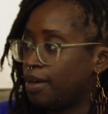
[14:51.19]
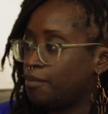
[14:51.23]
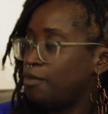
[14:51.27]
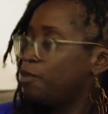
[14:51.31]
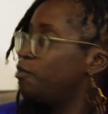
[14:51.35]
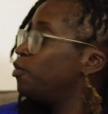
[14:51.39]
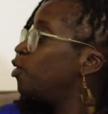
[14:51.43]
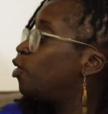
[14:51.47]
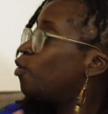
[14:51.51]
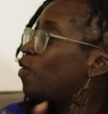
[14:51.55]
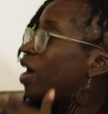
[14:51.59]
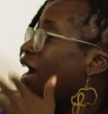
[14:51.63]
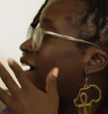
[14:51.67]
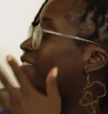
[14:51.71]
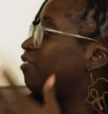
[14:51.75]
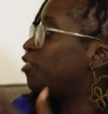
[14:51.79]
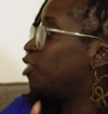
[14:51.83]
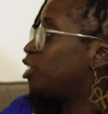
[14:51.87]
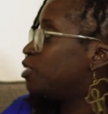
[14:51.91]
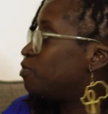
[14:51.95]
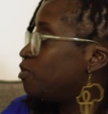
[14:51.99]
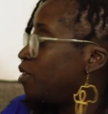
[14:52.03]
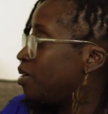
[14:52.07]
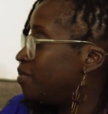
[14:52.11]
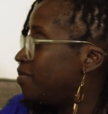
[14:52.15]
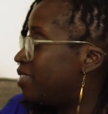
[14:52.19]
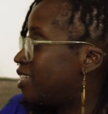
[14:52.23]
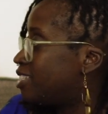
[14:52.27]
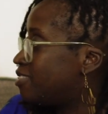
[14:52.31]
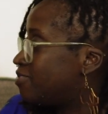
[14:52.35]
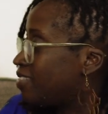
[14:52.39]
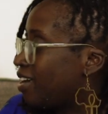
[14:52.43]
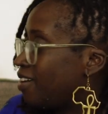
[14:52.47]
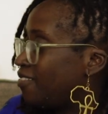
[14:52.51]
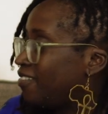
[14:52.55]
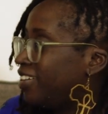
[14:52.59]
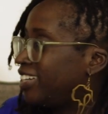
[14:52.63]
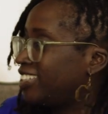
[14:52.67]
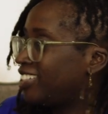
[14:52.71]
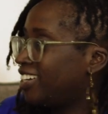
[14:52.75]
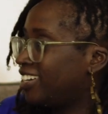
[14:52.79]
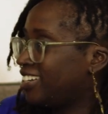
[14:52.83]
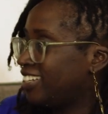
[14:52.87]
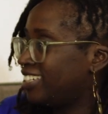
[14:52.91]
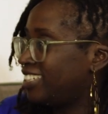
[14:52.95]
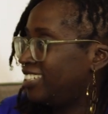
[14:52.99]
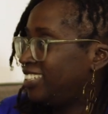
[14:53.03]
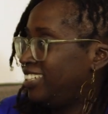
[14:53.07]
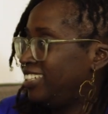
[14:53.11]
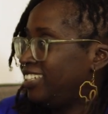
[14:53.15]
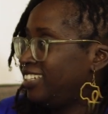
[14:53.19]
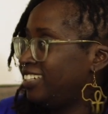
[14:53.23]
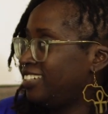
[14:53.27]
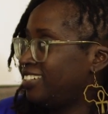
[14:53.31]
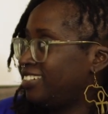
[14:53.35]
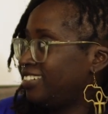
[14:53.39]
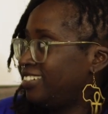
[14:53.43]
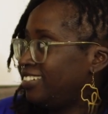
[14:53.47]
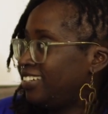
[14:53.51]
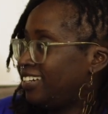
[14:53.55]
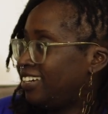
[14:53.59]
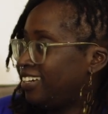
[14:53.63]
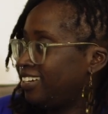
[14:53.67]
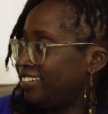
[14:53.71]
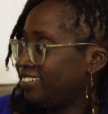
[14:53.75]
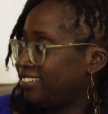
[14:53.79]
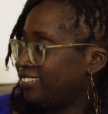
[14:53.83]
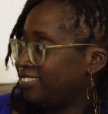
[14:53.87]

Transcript: I mean, we all have those moments, right? Where a child is cheeking, you're like,